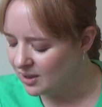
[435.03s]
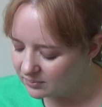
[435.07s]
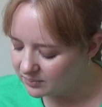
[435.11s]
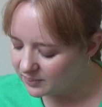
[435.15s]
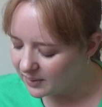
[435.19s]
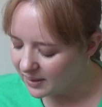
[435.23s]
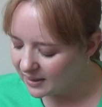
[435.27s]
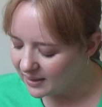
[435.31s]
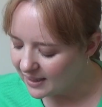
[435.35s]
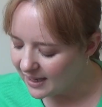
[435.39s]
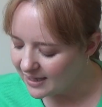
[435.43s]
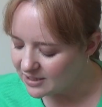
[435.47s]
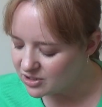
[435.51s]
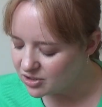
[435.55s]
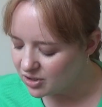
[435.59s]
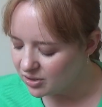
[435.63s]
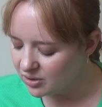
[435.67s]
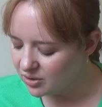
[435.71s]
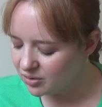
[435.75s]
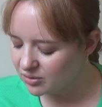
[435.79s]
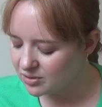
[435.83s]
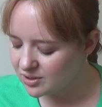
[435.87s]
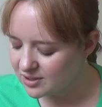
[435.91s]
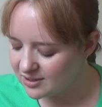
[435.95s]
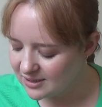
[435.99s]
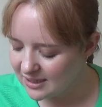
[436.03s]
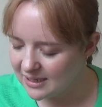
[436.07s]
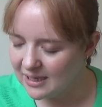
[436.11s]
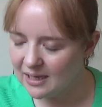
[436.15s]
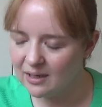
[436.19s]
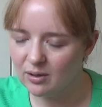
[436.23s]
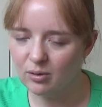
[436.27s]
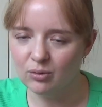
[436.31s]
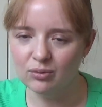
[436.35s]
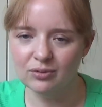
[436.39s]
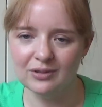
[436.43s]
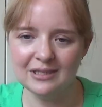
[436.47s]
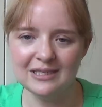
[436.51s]
But yeah, so you're
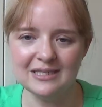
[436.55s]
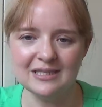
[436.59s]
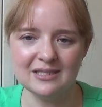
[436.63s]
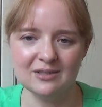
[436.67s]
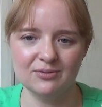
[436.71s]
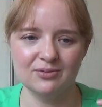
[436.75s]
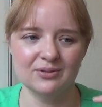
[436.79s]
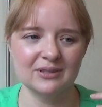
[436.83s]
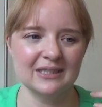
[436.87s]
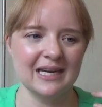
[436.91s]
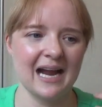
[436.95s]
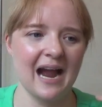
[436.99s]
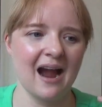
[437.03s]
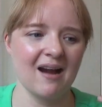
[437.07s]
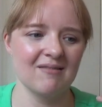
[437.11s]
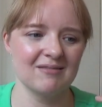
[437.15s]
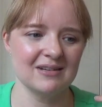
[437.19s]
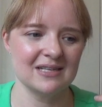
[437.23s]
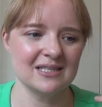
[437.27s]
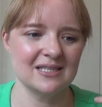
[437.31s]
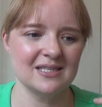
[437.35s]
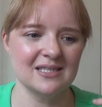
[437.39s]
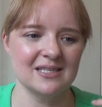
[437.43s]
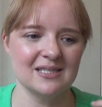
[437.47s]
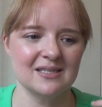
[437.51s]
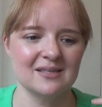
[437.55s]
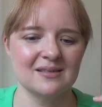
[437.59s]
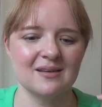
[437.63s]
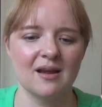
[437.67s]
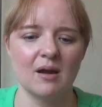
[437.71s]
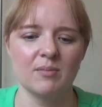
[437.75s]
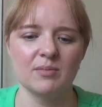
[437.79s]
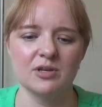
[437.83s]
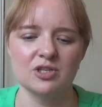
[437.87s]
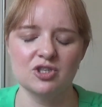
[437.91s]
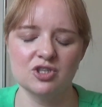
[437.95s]
seeing all these different characters coming